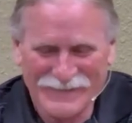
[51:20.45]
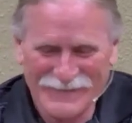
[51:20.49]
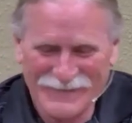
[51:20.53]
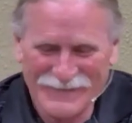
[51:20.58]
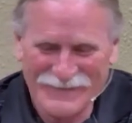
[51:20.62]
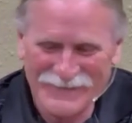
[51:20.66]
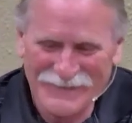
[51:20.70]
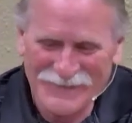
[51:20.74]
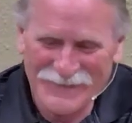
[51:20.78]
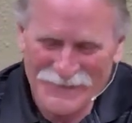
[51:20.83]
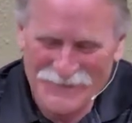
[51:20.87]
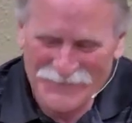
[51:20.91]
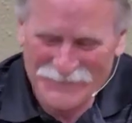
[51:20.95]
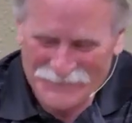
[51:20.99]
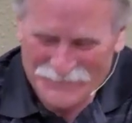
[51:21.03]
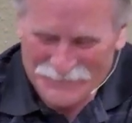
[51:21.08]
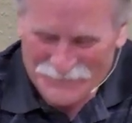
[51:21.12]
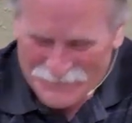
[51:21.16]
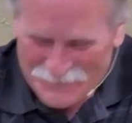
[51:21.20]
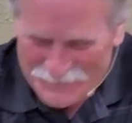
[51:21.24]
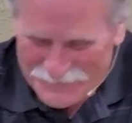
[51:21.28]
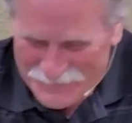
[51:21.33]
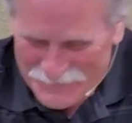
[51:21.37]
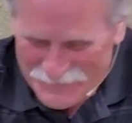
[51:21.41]
Uh,
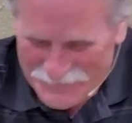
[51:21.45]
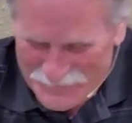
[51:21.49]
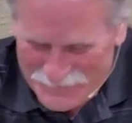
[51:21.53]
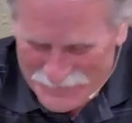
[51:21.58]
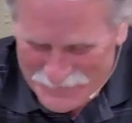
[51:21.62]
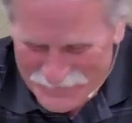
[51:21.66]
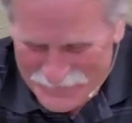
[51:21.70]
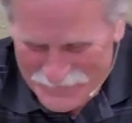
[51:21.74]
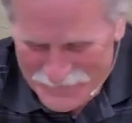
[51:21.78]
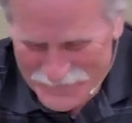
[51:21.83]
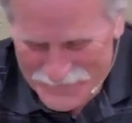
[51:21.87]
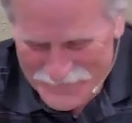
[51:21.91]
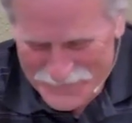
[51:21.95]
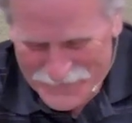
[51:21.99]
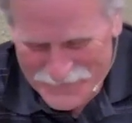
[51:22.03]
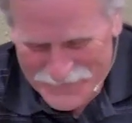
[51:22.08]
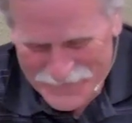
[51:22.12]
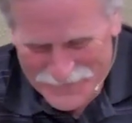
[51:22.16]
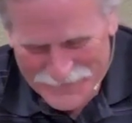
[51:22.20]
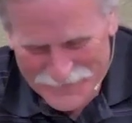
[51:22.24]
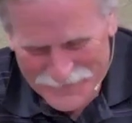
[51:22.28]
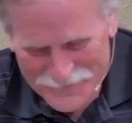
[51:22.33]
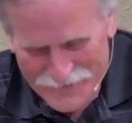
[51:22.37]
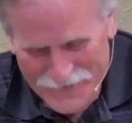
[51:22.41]

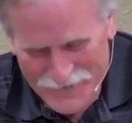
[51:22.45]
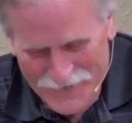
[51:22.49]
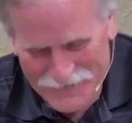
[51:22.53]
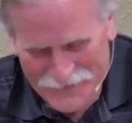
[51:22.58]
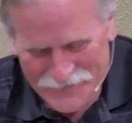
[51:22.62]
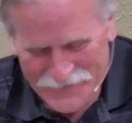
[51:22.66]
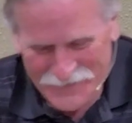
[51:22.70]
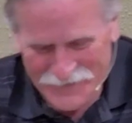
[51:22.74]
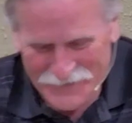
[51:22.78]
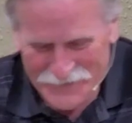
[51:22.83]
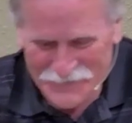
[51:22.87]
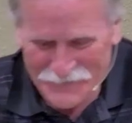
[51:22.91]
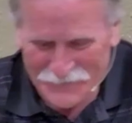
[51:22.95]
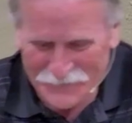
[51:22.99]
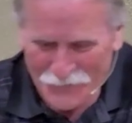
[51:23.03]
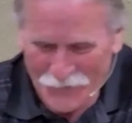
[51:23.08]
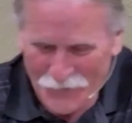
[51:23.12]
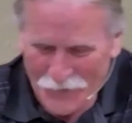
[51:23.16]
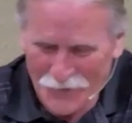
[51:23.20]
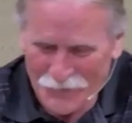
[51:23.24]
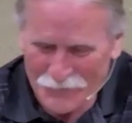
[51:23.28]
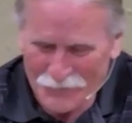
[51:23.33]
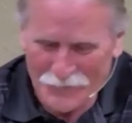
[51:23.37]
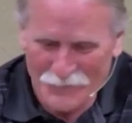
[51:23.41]
not to his
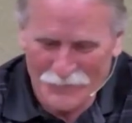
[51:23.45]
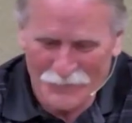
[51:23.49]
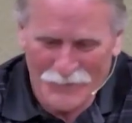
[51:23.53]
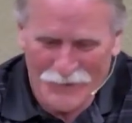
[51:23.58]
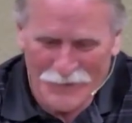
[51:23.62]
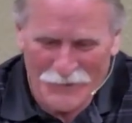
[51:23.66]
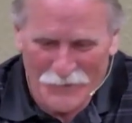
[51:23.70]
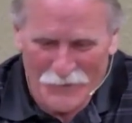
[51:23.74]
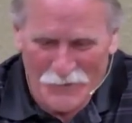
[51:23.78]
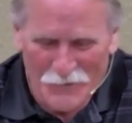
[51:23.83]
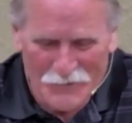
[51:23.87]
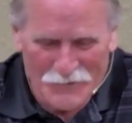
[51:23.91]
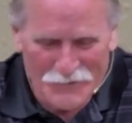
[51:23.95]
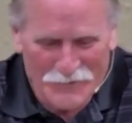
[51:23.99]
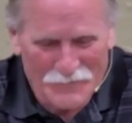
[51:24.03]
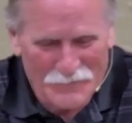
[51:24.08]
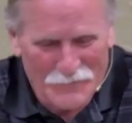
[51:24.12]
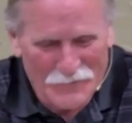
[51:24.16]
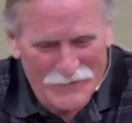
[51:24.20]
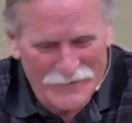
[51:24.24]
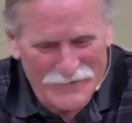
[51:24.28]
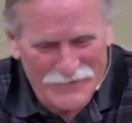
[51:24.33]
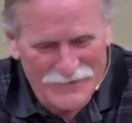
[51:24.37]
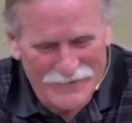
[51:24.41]
fault, but my own.
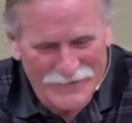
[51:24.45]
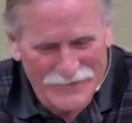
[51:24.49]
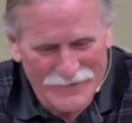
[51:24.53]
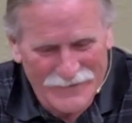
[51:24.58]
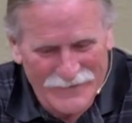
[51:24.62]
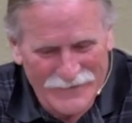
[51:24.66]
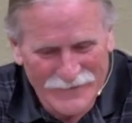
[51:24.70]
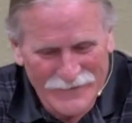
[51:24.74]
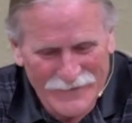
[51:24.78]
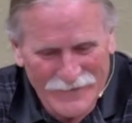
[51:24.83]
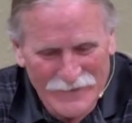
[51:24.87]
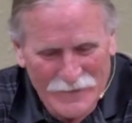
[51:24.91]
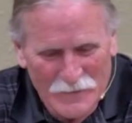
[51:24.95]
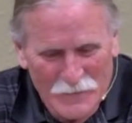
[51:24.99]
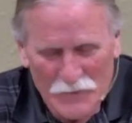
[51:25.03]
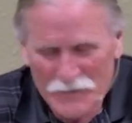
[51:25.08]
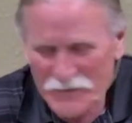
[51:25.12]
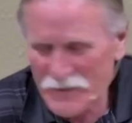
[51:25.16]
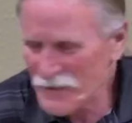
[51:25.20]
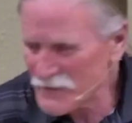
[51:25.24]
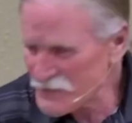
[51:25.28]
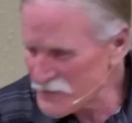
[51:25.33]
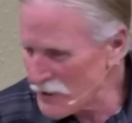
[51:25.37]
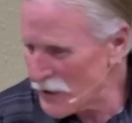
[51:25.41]
But, uh, but
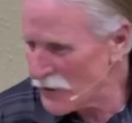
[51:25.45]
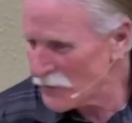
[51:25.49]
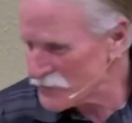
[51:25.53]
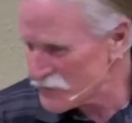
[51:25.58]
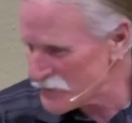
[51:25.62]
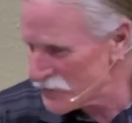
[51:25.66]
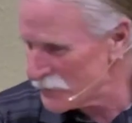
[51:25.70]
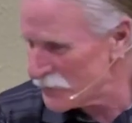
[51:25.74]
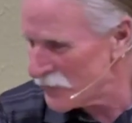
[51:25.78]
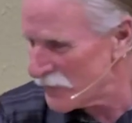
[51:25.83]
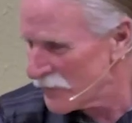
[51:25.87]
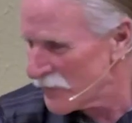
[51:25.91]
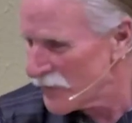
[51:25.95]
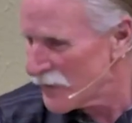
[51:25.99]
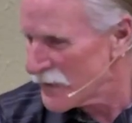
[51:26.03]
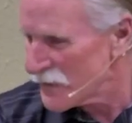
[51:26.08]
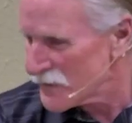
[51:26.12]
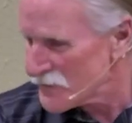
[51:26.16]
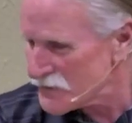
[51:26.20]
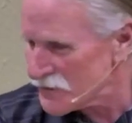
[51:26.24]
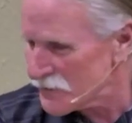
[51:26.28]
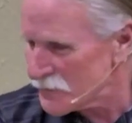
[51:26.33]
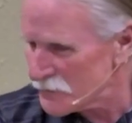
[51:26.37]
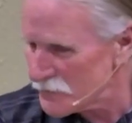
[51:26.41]
that's how some of, uh,
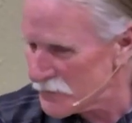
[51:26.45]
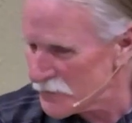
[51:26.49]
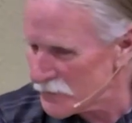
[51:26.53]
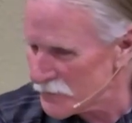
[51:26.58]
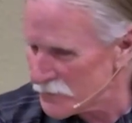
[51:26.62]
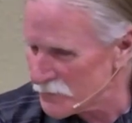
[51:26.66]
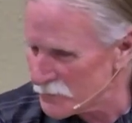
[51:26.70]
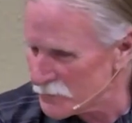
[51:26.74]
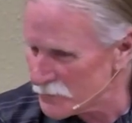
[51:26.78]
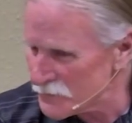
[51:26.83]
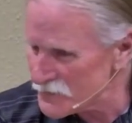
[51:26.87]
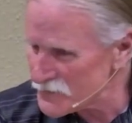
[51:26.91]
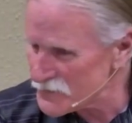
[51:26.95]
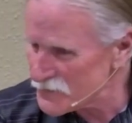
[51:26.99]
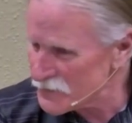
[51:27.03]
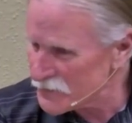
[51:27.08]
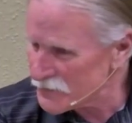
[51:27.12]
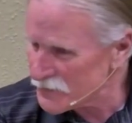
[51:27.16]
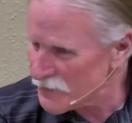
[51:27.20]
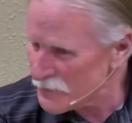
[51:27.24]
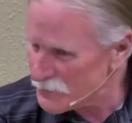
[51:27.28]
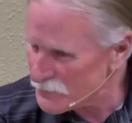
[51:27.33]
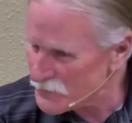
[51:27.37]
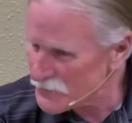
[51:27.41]
some of the little ones
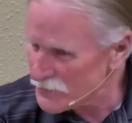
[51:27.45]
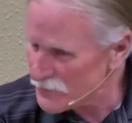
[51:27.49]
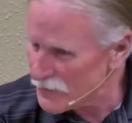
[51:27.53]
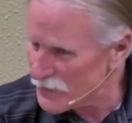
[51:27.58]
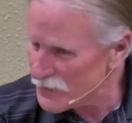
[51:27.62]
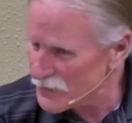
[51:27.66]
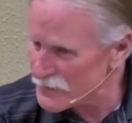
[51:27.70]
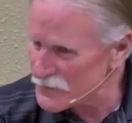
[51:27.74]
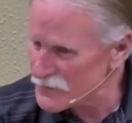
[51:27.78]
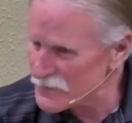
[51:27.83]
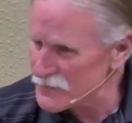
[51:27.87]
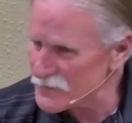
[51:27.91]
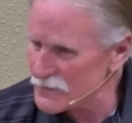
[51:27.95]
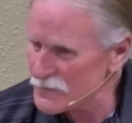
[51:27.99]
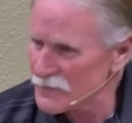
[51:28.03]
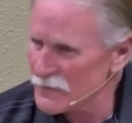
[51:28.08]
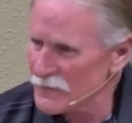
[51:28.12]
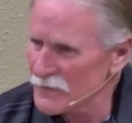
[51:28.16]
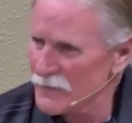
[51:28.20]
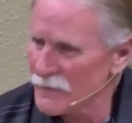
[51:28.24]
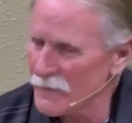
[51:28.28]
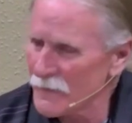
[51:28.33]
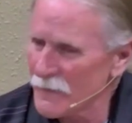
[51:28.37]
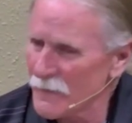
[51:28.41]
look up to us
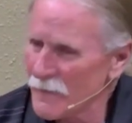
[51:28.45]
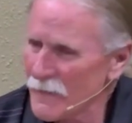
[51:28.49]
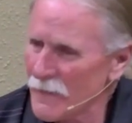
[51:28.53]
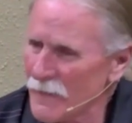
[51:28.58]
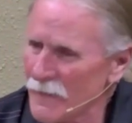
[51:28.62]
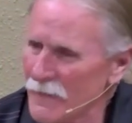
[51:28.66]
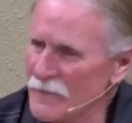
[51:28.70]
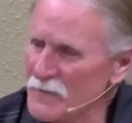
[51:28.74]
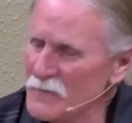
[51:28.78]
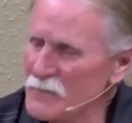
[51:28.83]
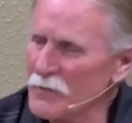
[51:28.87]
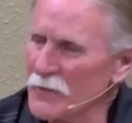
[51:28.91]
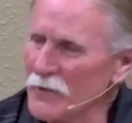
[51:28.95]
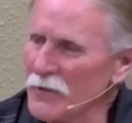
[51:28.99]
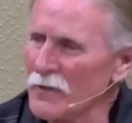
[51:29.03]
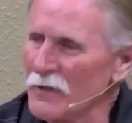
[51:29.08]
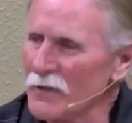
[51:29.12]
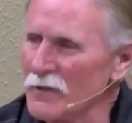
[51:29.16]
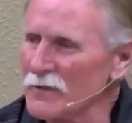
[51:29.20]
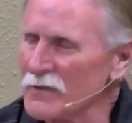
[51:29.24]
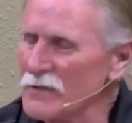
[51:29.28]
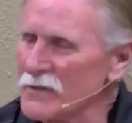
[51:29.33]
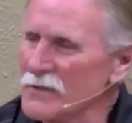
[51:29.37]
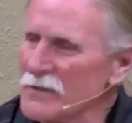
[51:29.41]
as
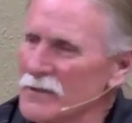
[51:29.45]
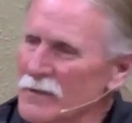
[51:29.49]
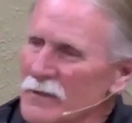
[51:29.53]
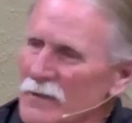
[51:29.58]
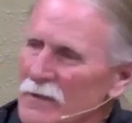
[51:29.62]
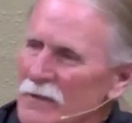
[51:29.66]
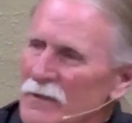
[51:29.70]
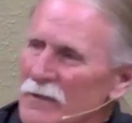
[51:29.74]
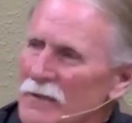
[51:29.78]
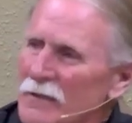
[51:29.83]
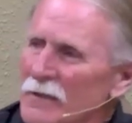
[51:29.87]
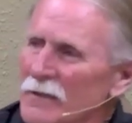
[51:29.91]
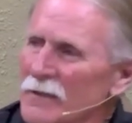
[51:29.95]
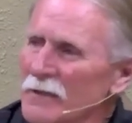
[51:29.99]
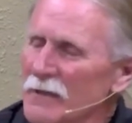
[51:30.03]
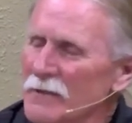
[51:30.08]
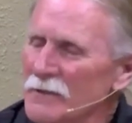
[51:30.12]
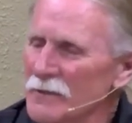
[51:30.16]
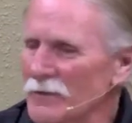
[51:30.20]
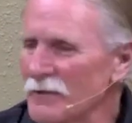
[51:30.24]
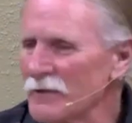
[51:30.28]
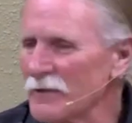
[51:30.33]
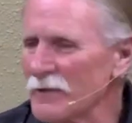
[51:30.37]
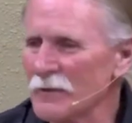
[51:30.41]
parents. And
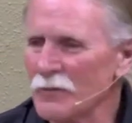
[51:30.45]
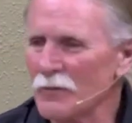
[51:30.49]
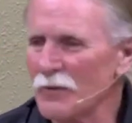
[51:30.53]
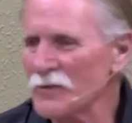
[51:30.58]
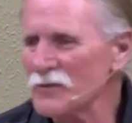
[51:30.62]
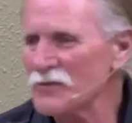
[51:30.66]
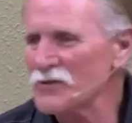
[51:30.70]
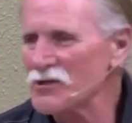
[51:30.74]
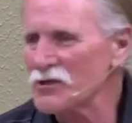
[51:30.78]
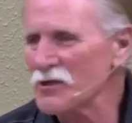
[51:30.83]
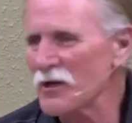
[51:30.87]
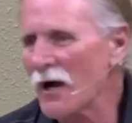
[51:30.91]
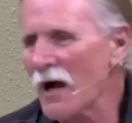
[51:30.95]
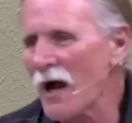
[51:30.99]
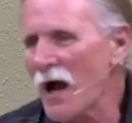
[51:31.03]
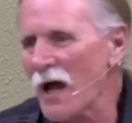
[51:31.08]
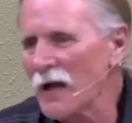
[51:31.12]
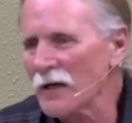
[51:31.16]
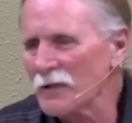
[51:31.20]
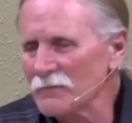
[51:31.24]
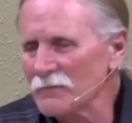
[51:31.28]
you only get one shot.